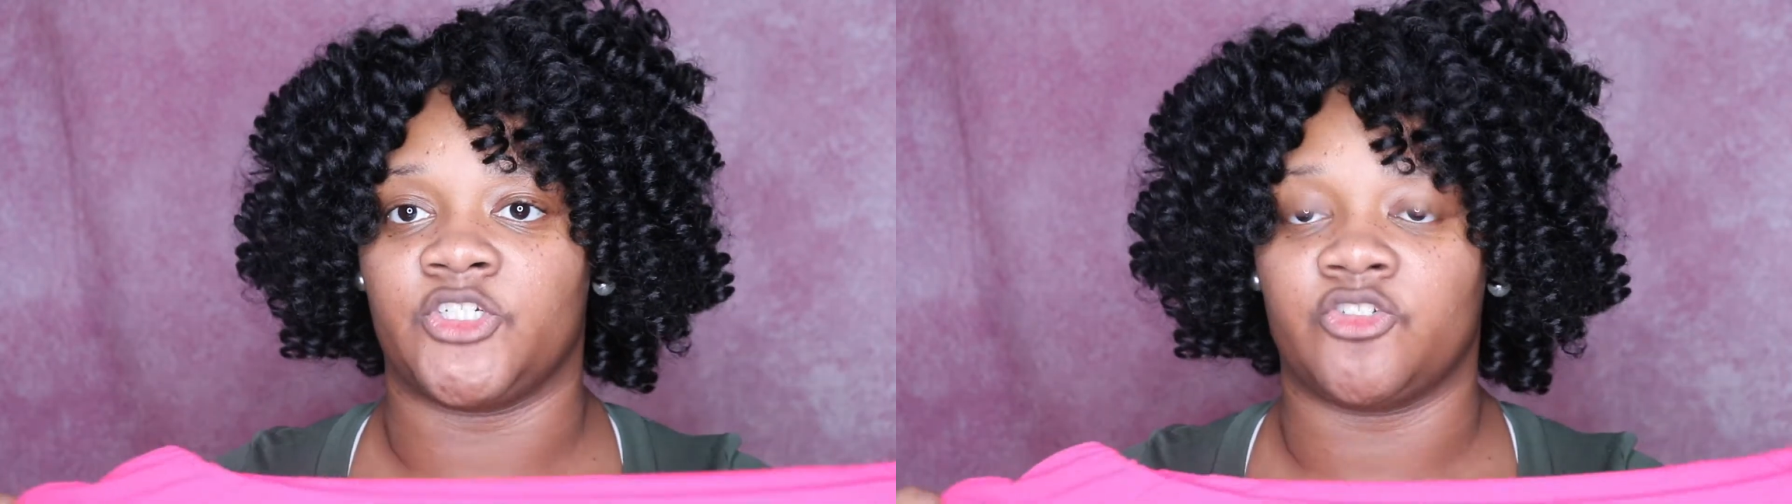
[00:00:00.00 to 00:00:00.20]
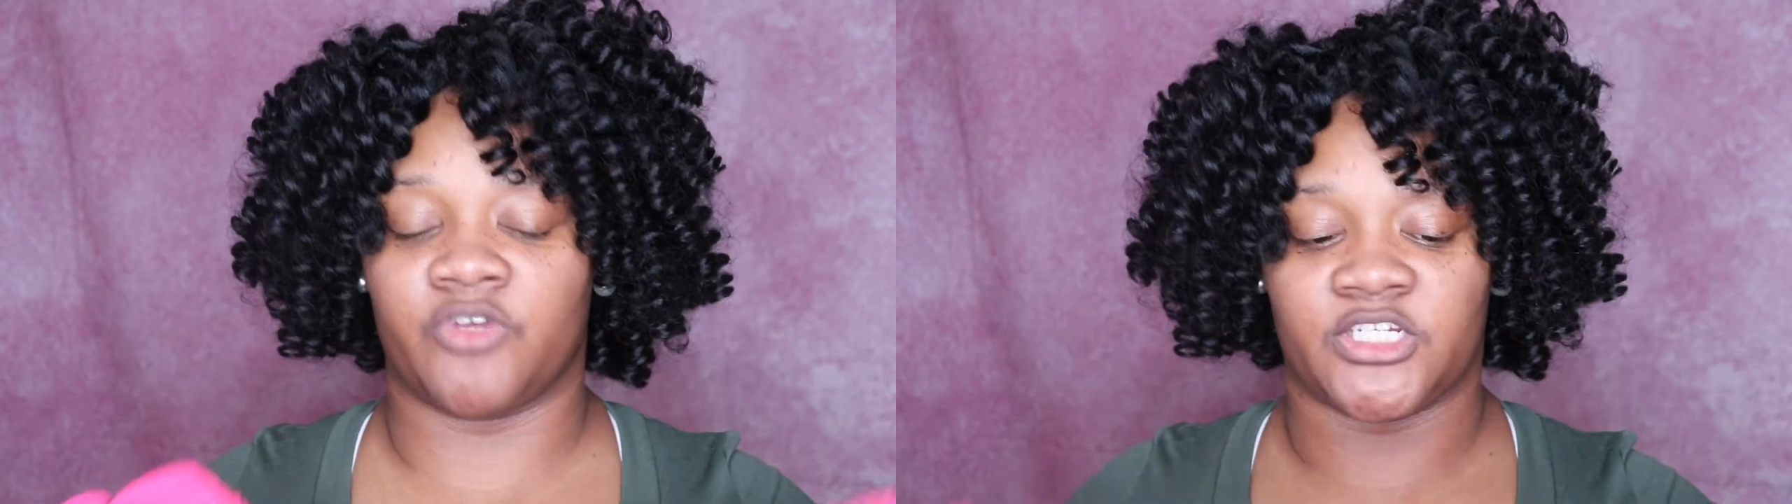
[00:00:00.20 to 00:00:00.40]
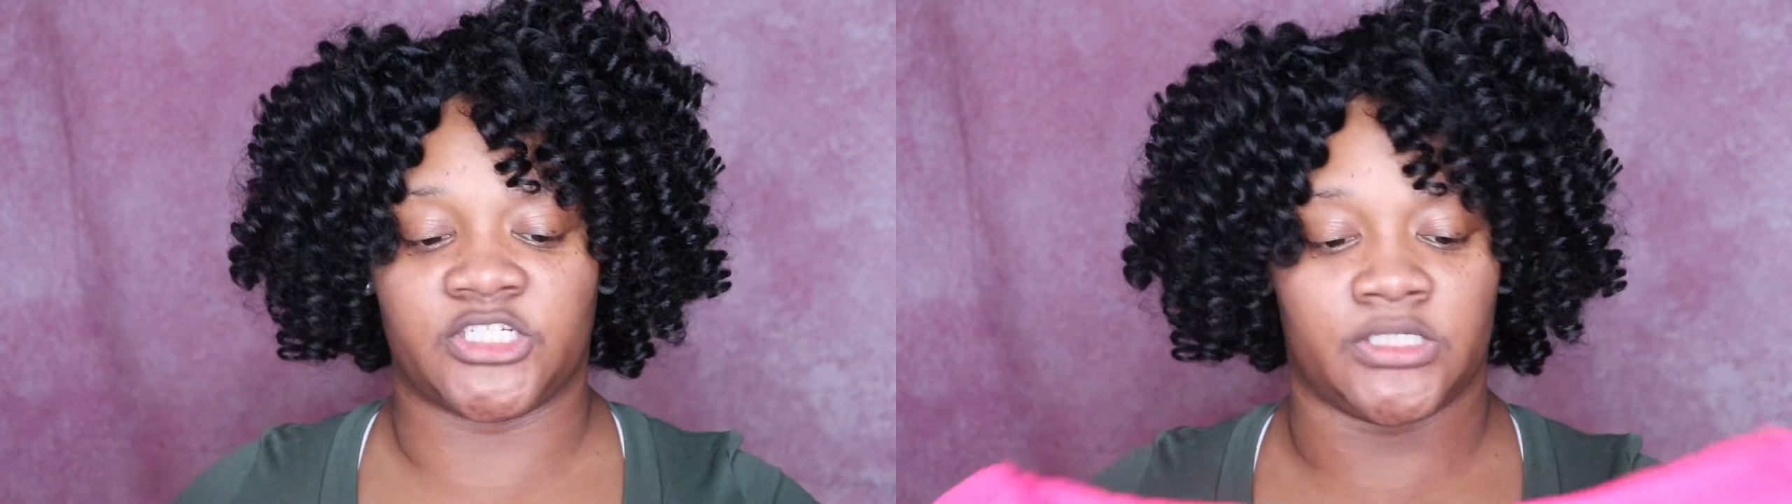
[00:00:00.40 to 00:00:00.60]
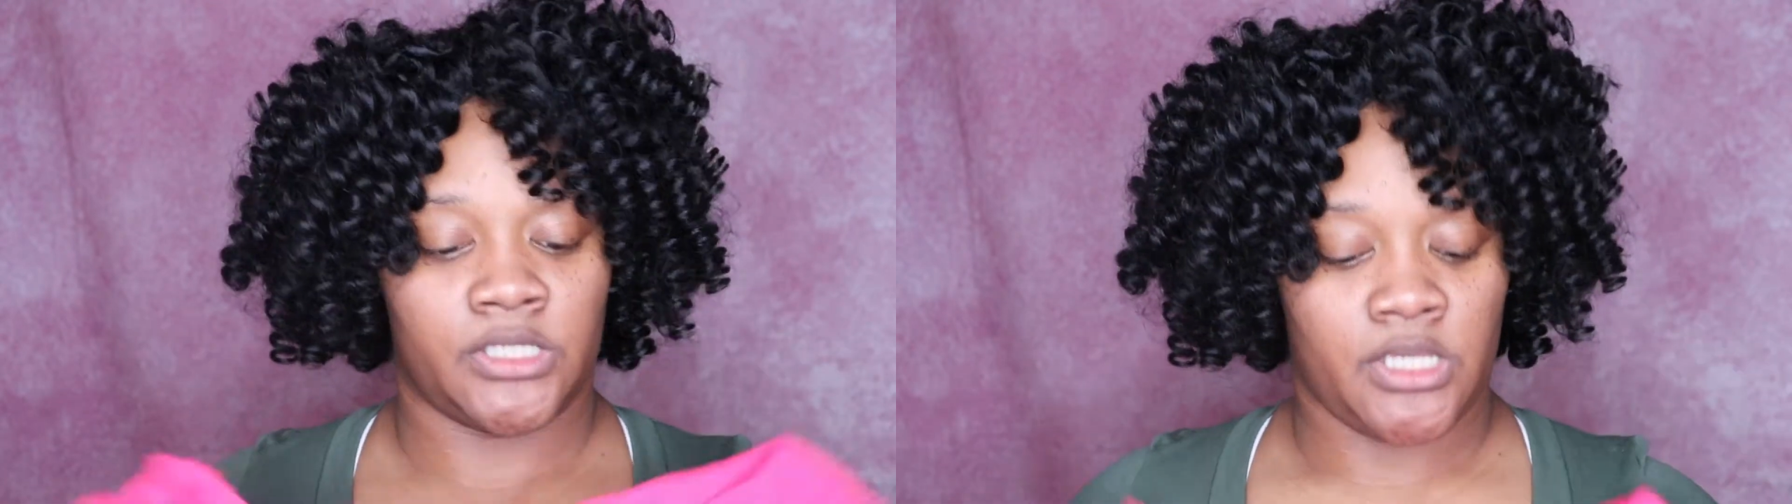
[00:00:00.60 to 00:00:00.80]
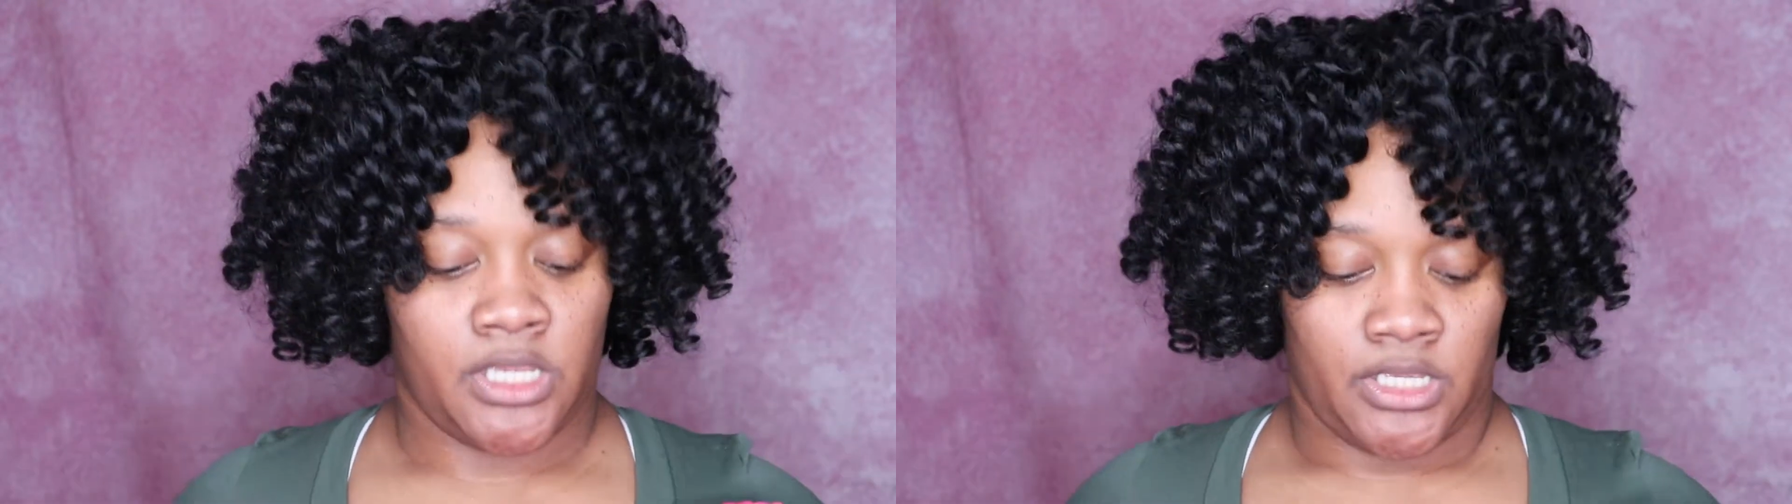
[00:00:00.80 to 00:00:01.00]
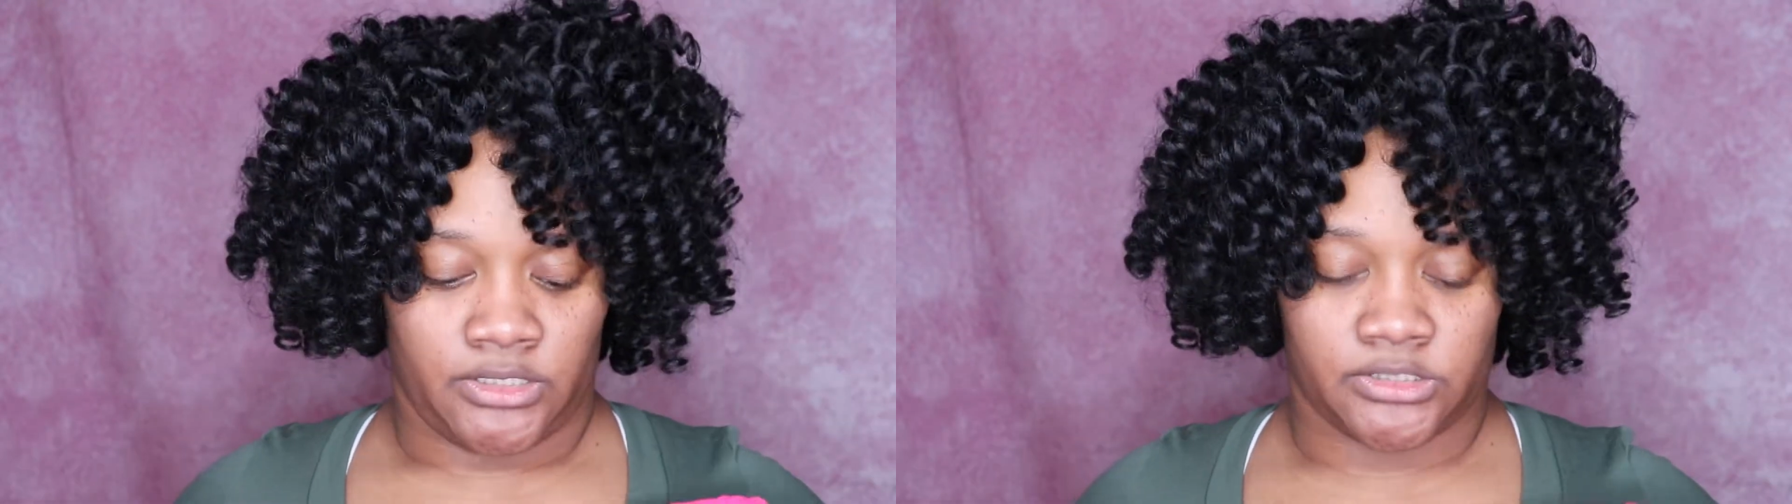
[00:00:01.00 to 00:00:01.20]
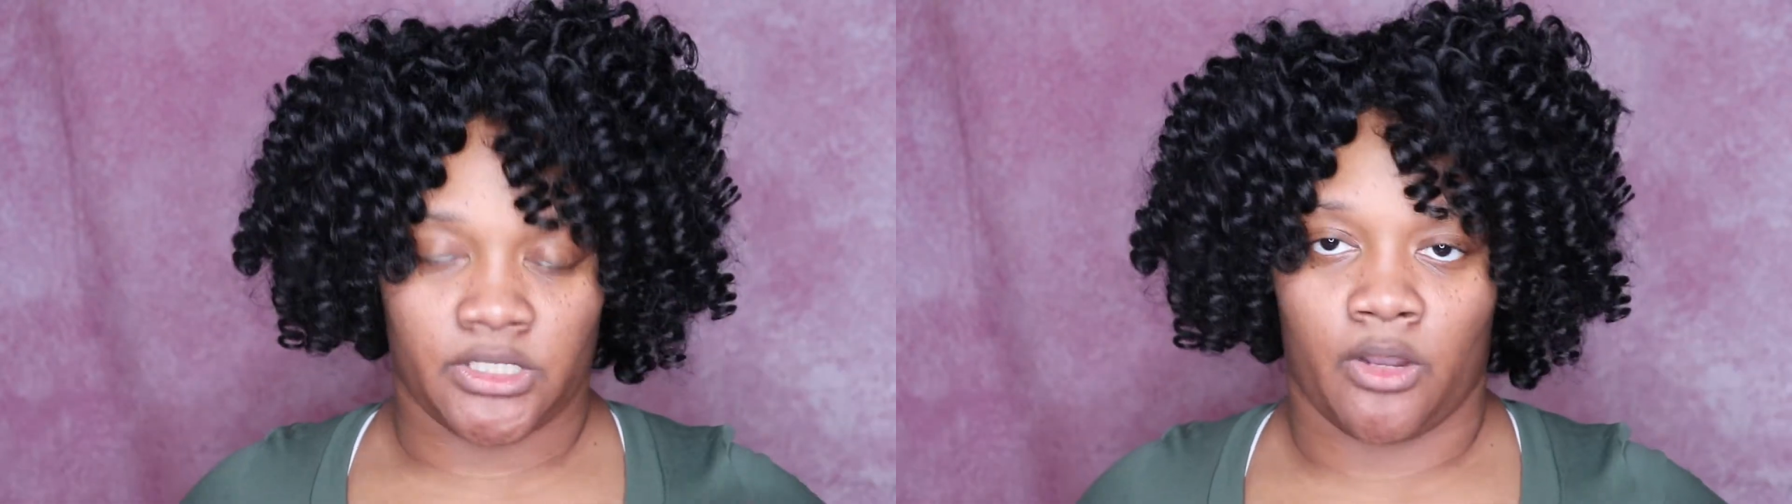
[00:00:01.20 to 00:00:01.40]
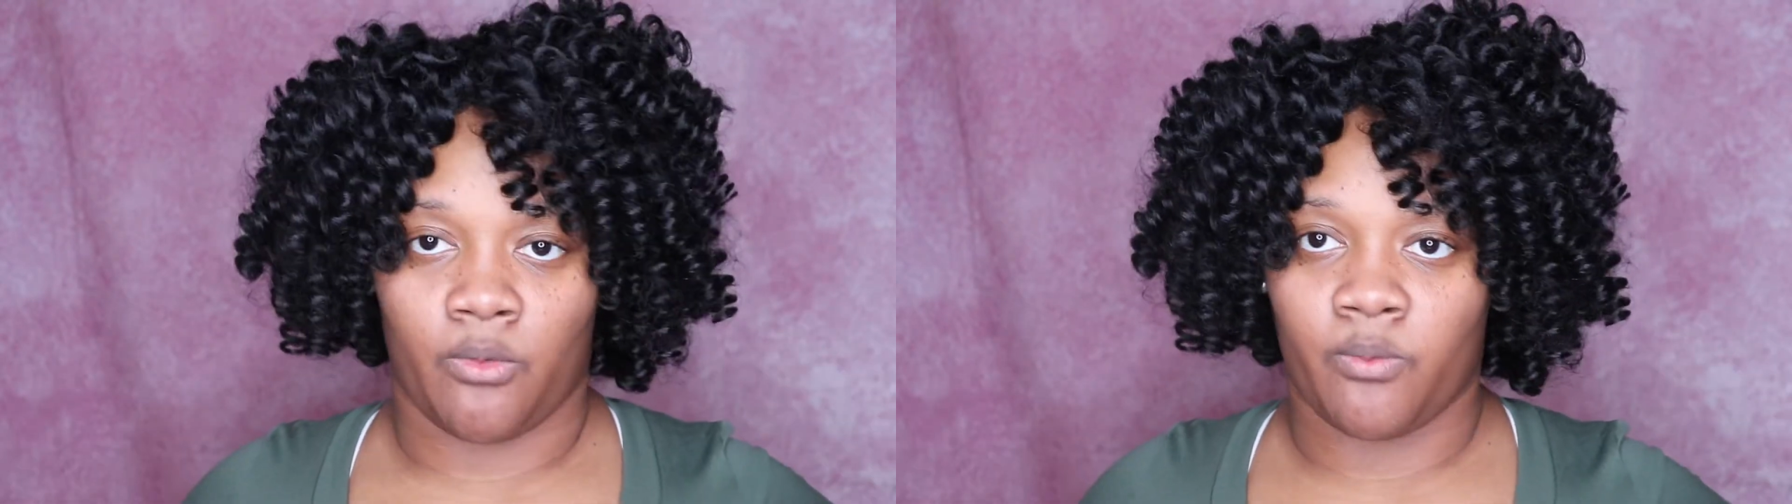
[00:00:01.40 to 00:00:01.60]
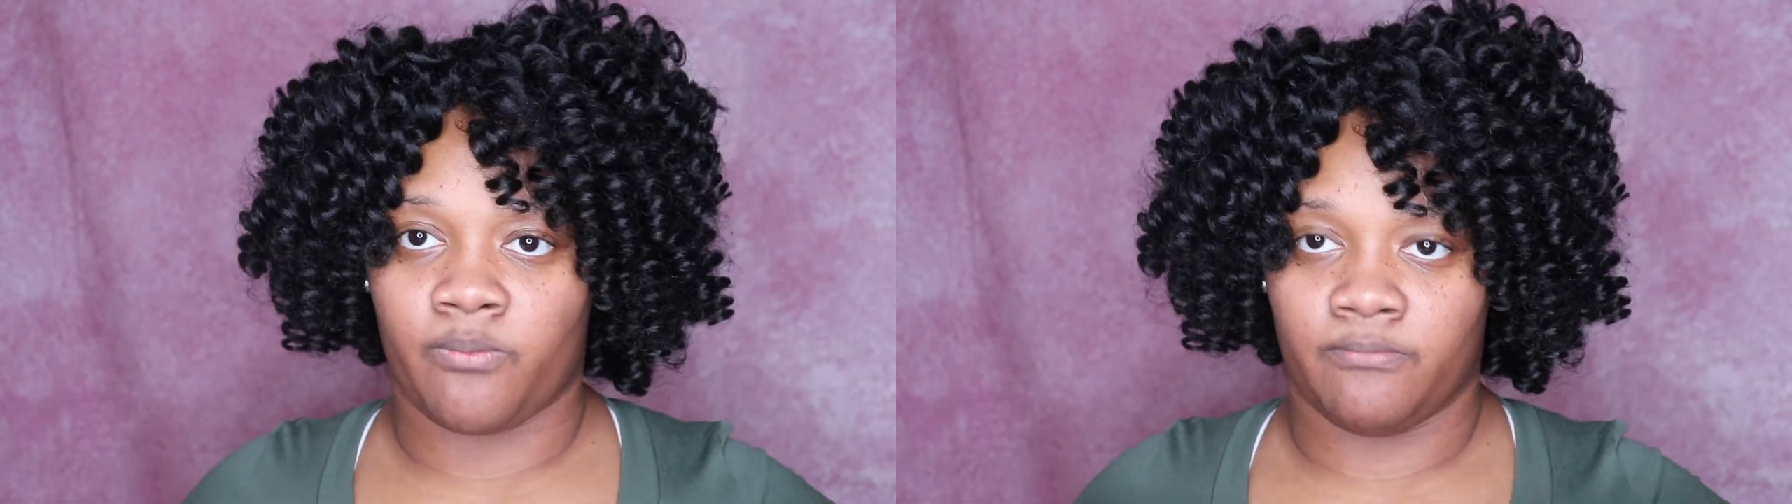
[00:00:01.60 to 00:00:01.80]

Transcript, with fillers: stretchy. So,